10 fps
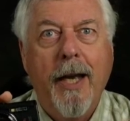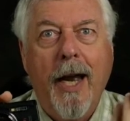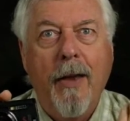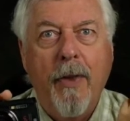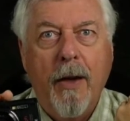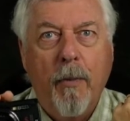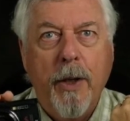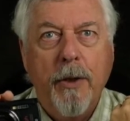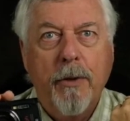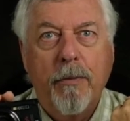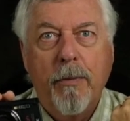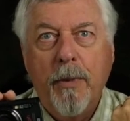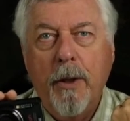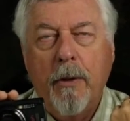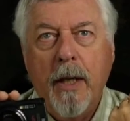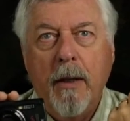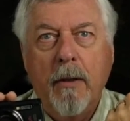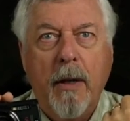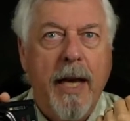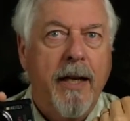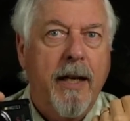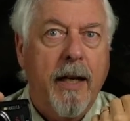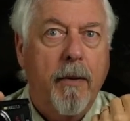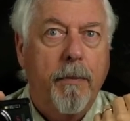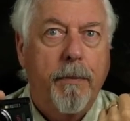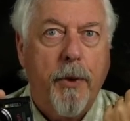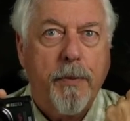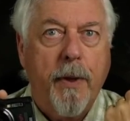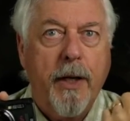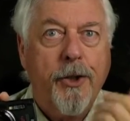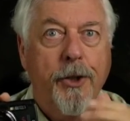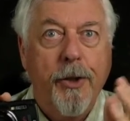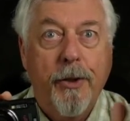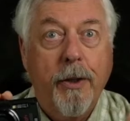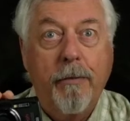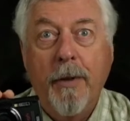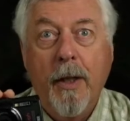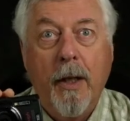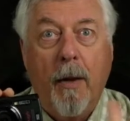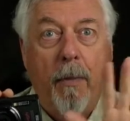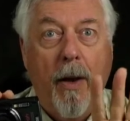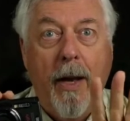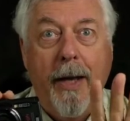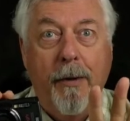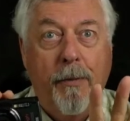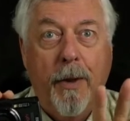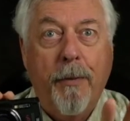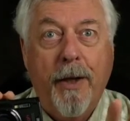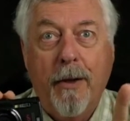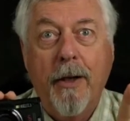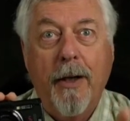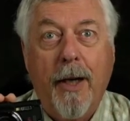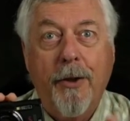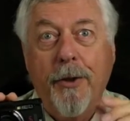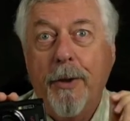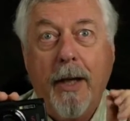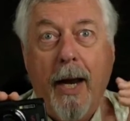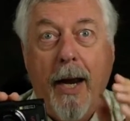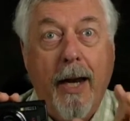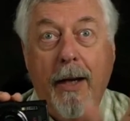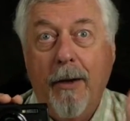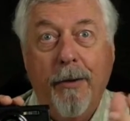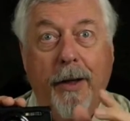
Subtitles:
and then when you're in editing and post-production, you can apply what we call a LUT to it, and